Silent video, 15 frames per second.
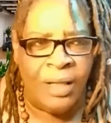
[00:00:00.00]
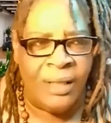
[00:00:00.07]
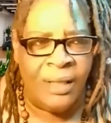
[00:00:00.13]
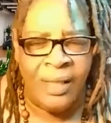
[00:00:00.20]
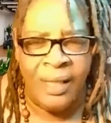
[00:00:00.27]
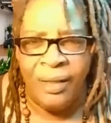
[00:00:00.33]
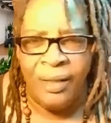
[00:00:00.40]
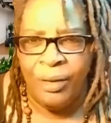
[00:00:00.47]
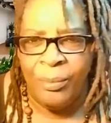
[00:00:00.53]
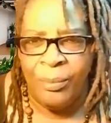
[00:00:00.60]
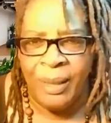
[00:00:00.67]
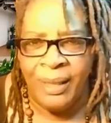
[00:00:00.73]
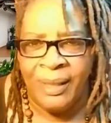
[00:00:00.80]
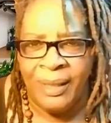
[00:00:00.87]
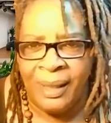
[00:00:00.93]
You'll
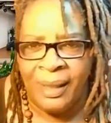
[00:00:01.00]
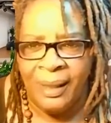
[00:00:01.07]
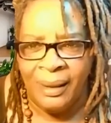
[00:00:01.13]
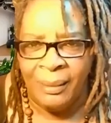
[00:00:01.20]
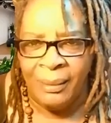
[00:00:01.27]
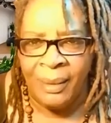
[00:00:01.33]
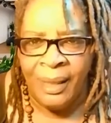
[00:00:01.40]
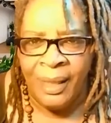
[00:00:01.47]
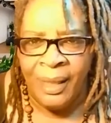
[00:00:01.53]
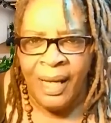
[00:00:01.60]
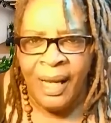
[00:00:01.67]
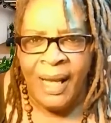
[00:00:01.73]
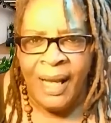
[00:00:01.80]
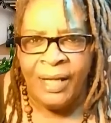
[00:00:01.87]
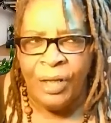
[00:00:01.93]
continue to be dumb,
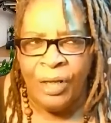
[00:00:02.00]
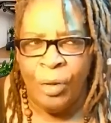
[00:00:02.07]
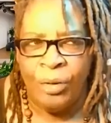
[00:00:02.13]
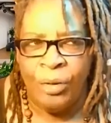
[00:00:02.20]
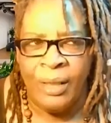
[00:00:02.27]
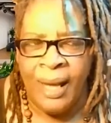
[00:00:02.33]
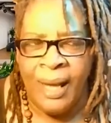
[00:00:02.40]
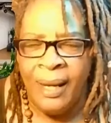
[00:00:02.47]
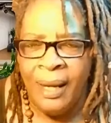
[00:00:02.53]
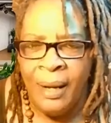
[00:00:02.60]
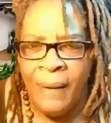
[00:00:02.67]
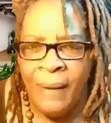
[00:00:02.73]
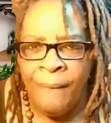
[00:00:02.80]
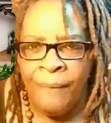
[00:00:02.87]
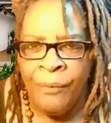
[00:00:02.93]
and know
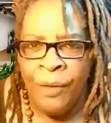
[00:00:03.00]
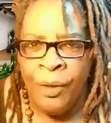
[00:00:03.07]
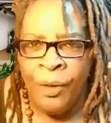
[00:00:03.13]
that